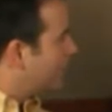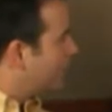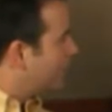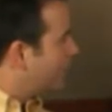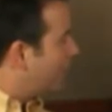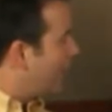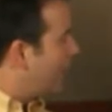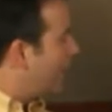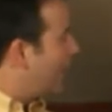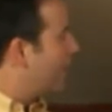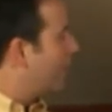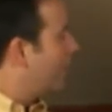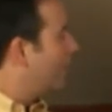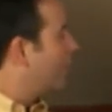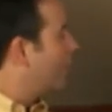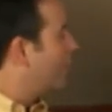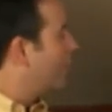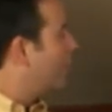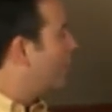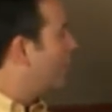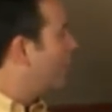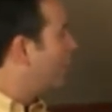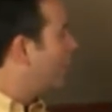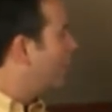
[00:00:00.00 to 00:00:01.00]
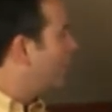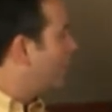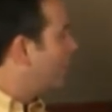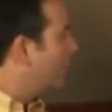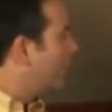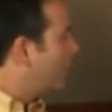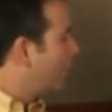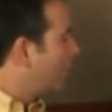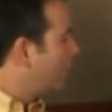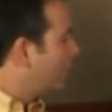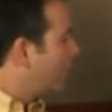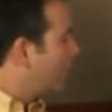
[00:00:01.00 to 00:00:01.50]

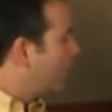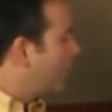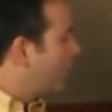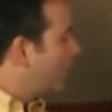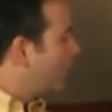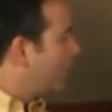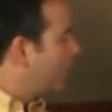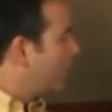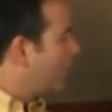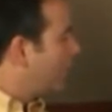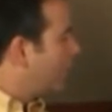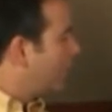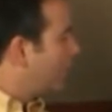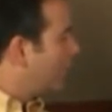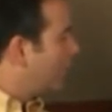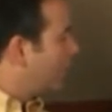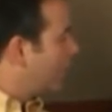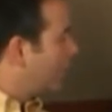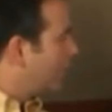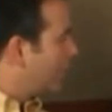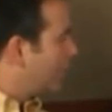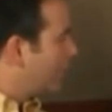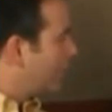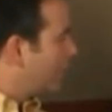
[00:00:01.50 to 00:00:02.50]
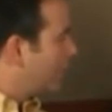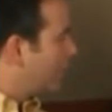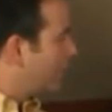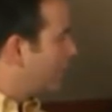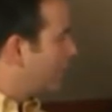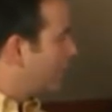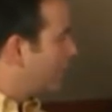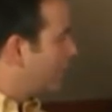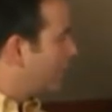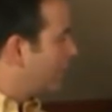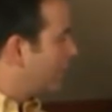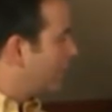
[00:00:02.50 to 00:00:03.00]

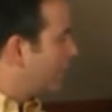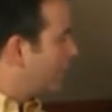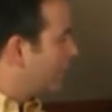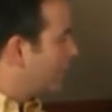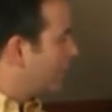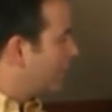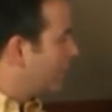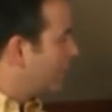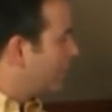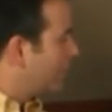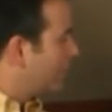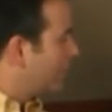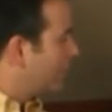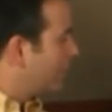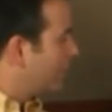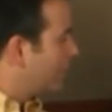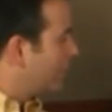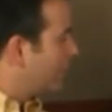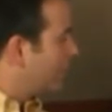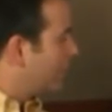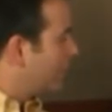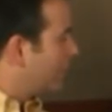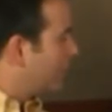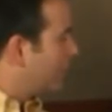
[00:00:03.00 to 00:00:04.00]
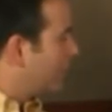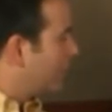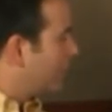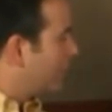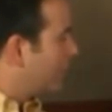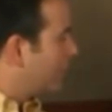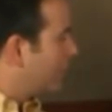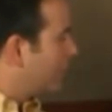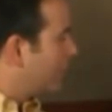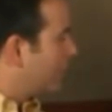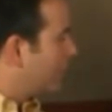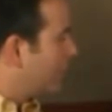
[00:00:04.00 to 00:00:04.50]

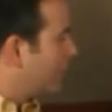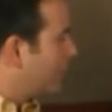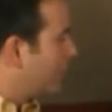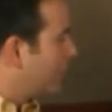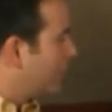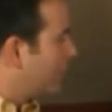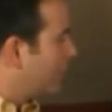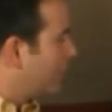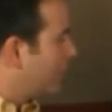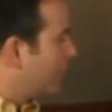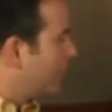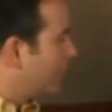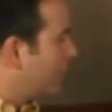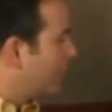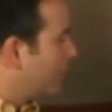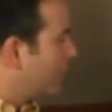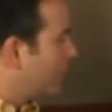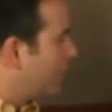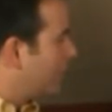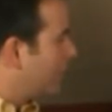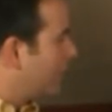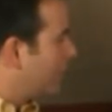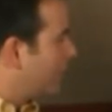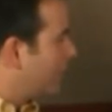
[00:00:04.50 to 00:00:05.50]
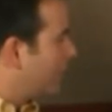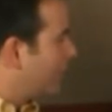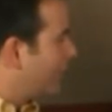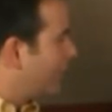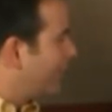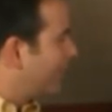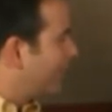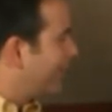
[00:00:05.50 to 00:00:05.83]
The person shown says nothing.